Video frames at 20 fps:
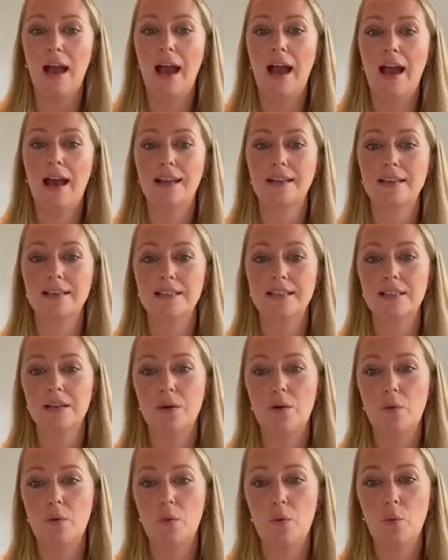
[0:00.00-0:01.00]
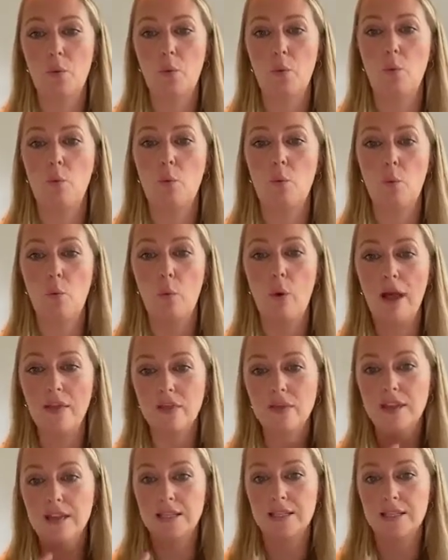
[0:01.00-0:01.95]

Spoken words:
And when this